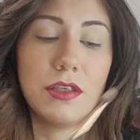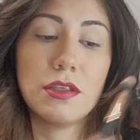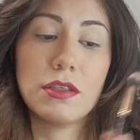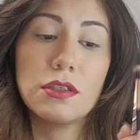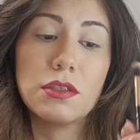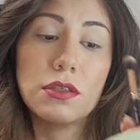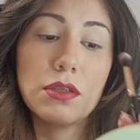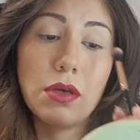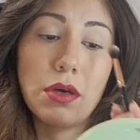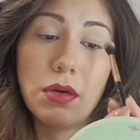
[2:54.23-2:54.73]

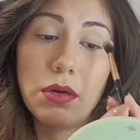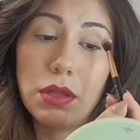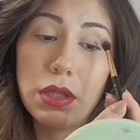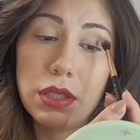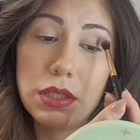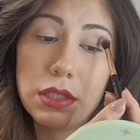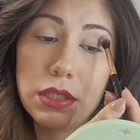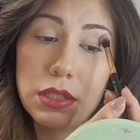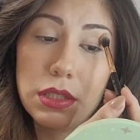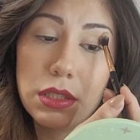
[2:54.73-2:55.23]
So
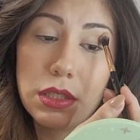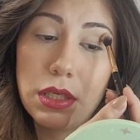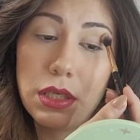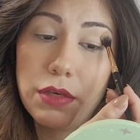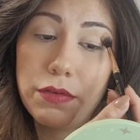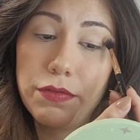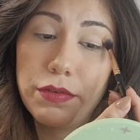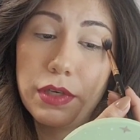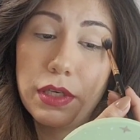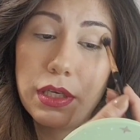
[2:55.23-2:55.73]
let's just see
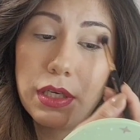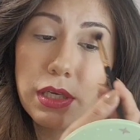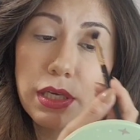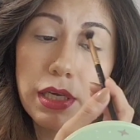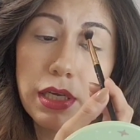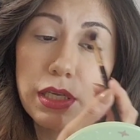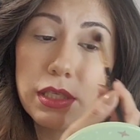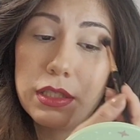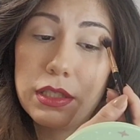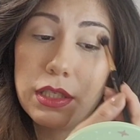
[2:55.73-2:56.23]
if we can
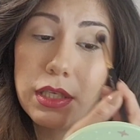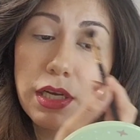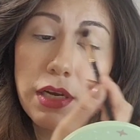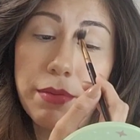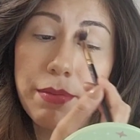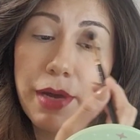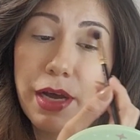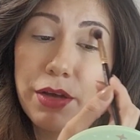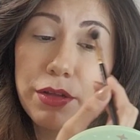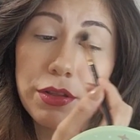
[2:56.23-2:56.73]
get it to
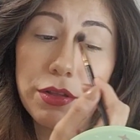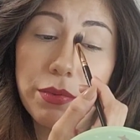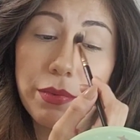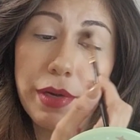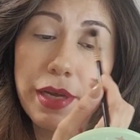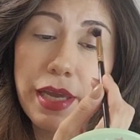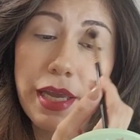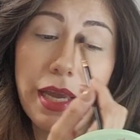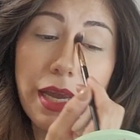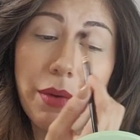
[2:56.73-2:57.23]
come out the
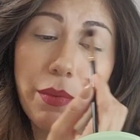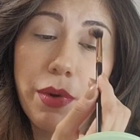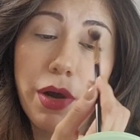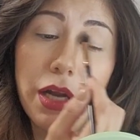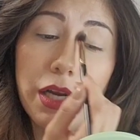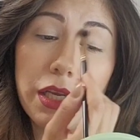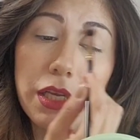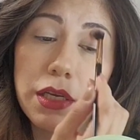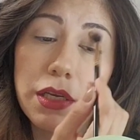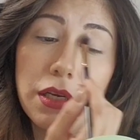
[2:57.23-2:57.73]
way I
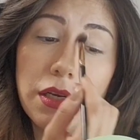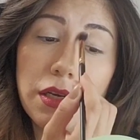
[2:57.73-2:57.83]
want it.